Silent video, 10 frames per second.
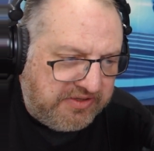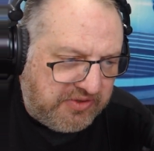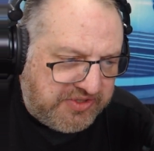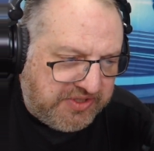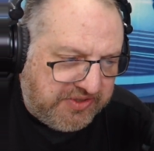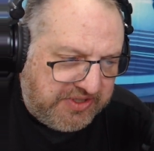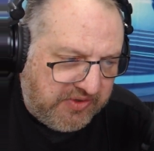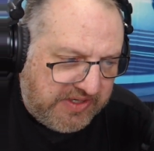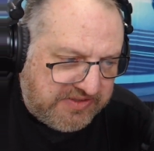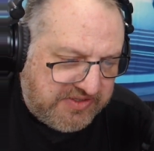utility
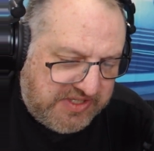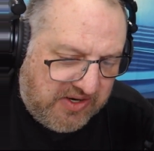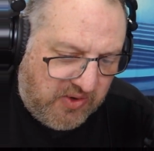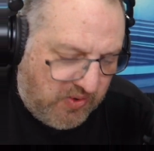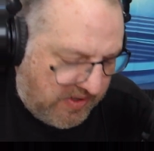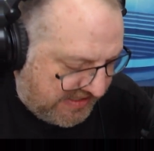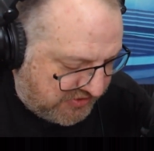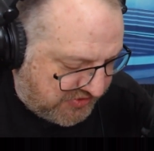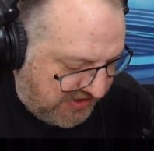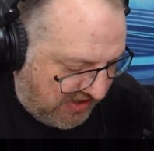grids. So
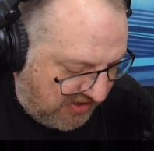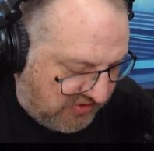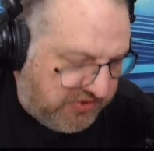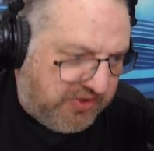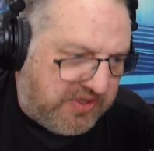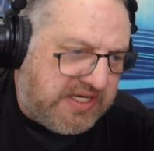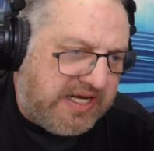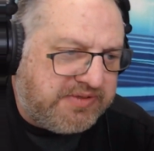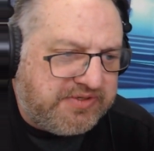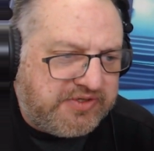interesting article in the New York
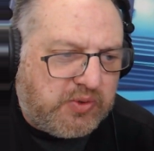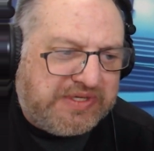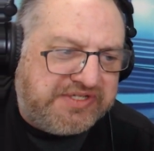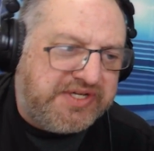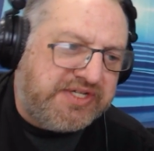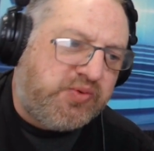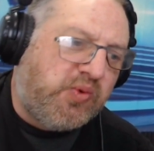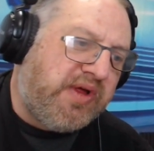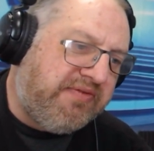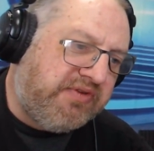Times, number 26.
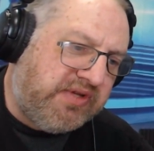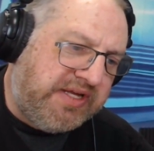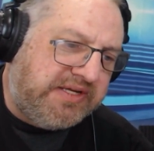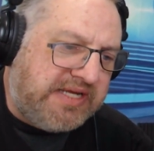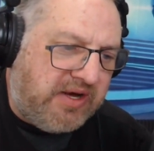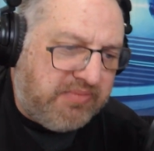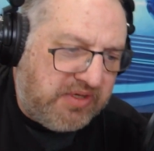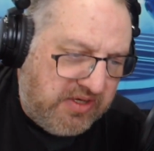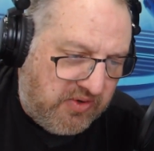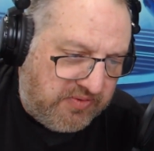We'll have the link down
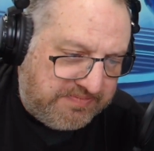below.